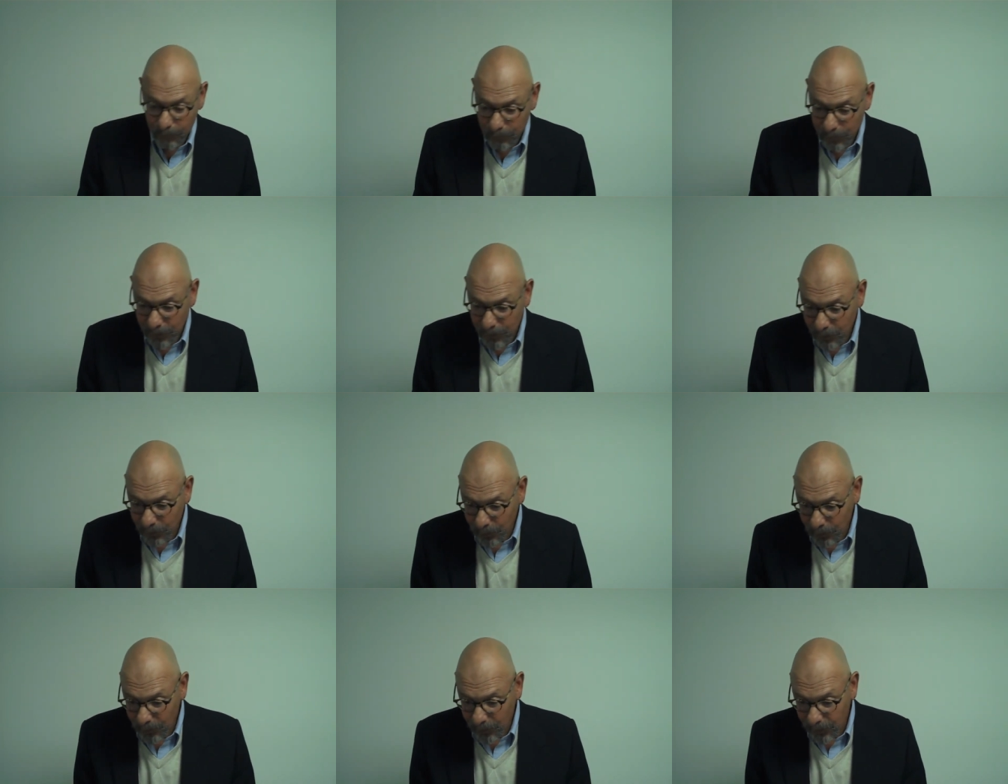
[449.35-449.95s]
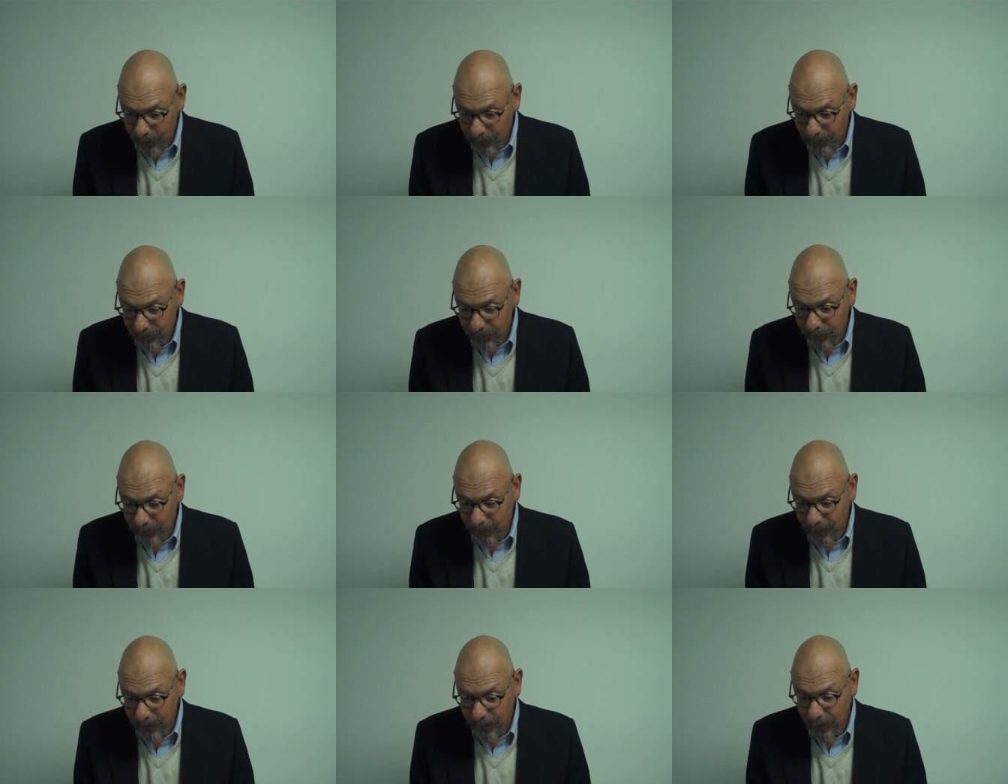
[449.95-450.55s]

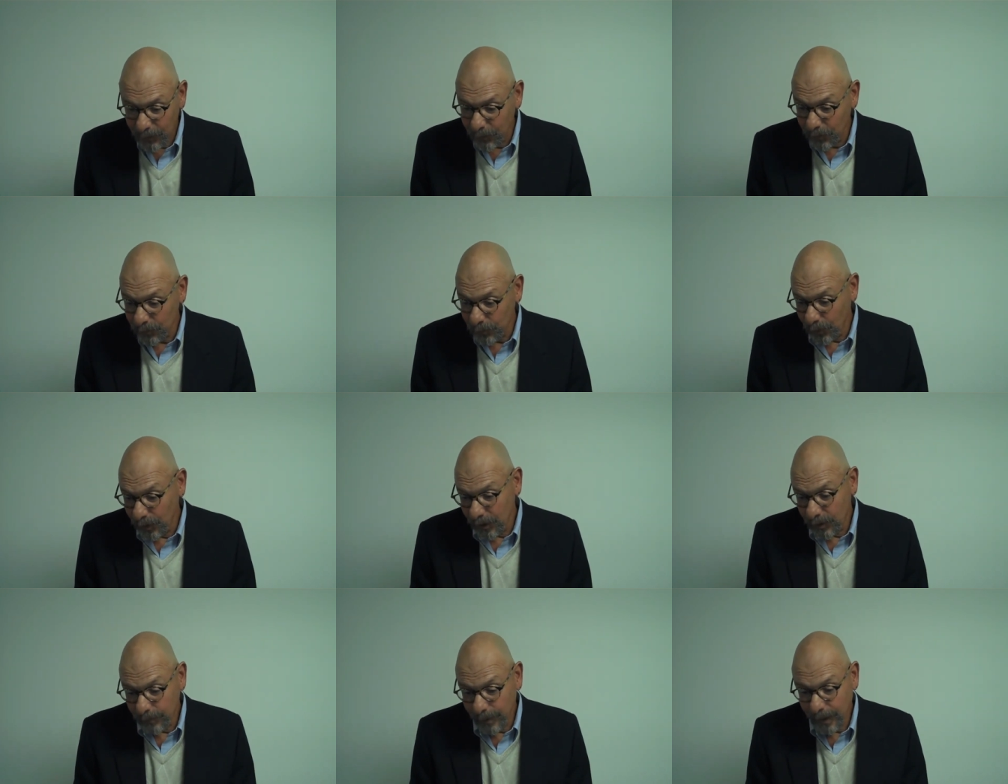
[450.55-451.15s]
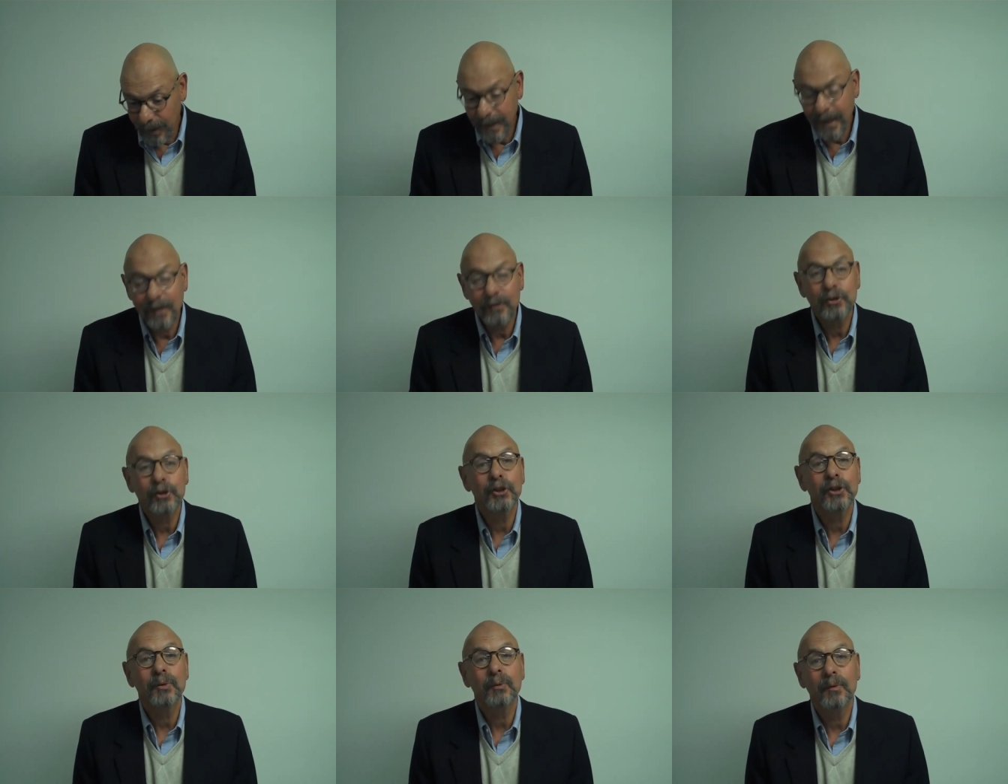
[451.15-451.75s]
because he was worried about how
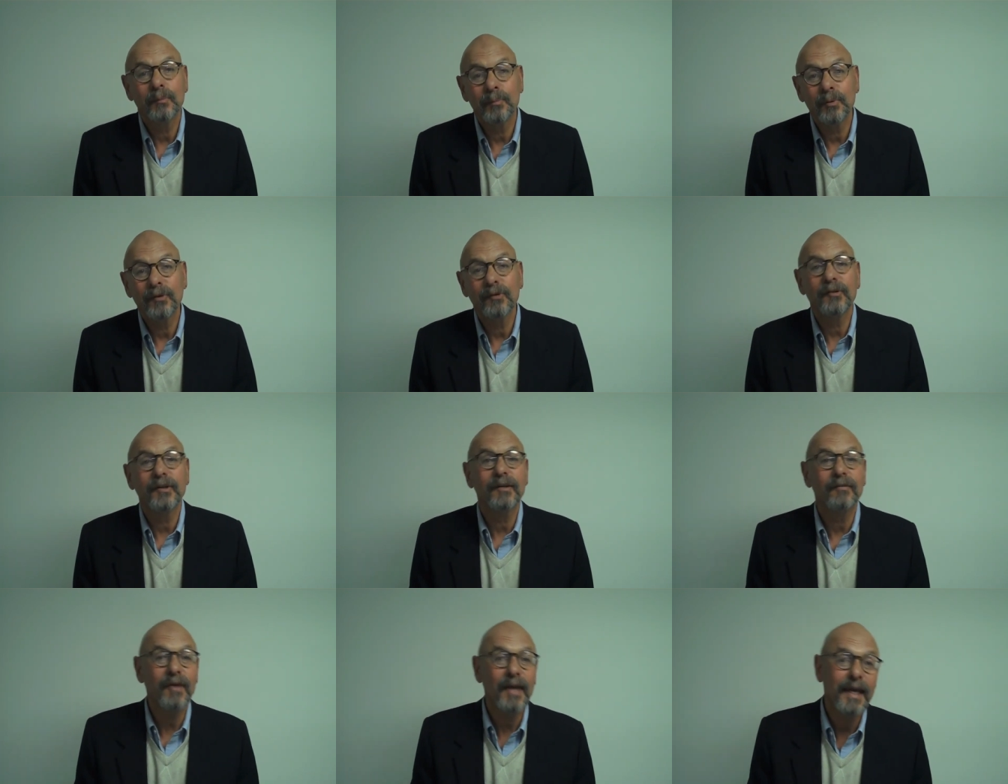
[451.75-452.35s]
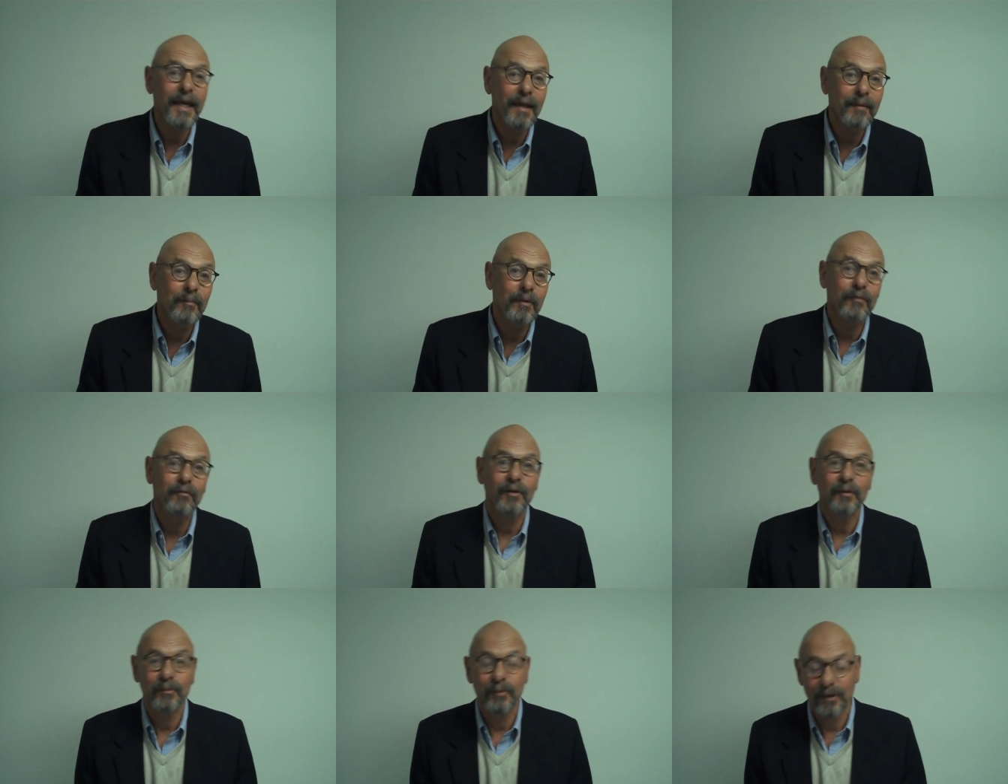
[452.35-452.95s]
she would perceive him
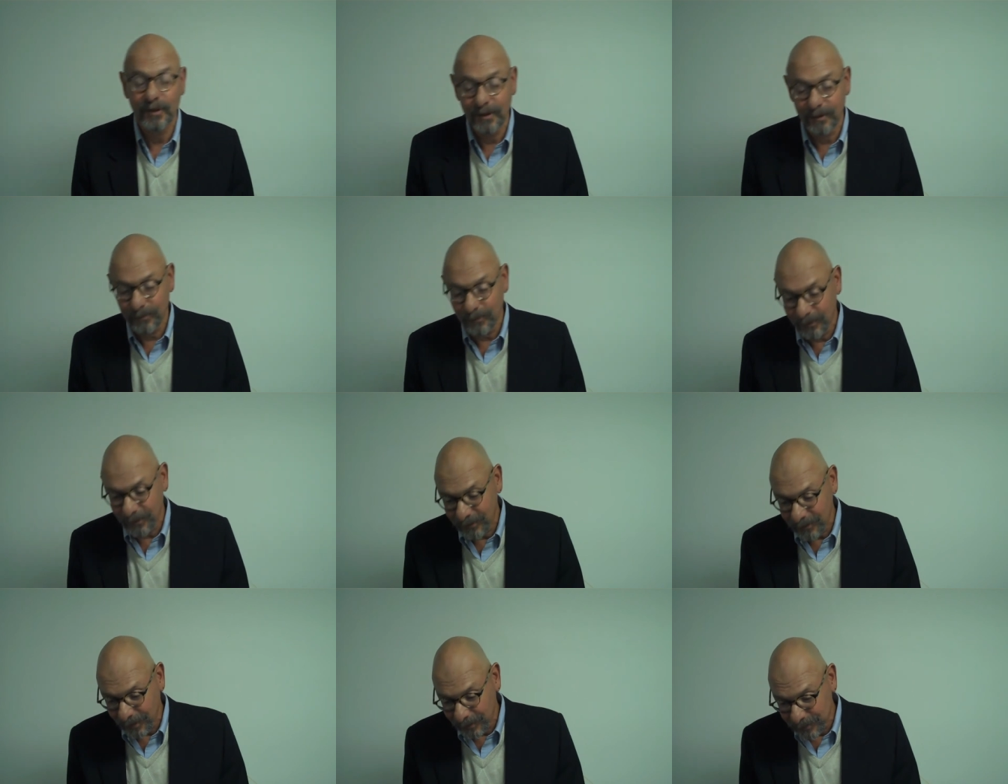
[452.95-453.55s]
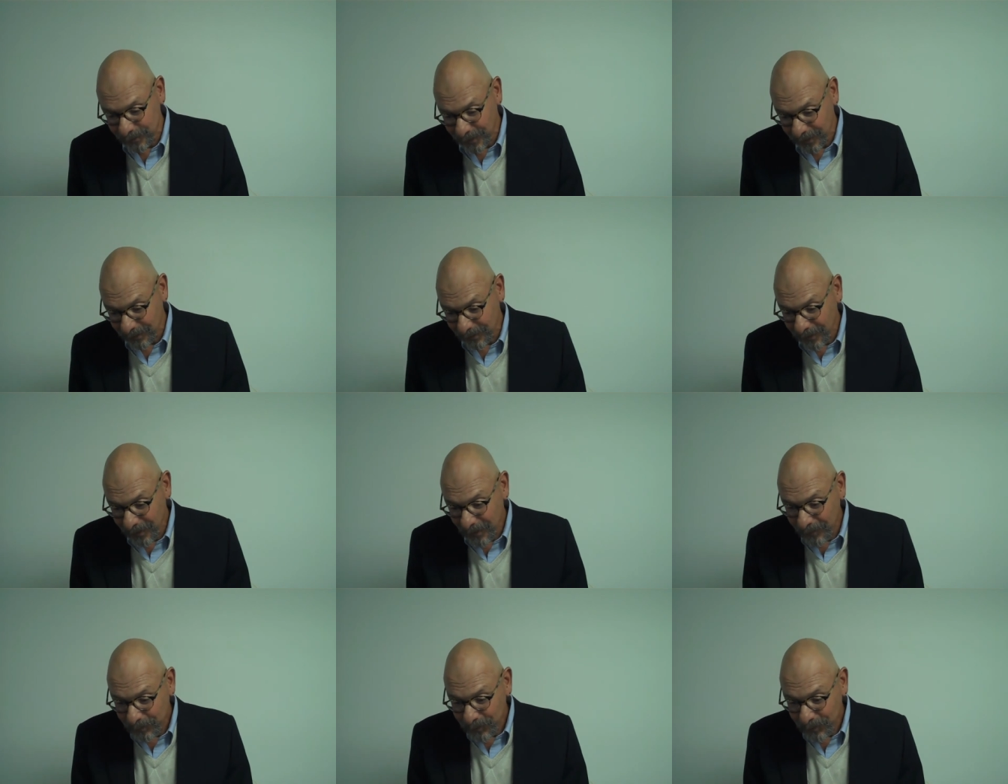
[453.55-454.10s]
if he brought up the subject.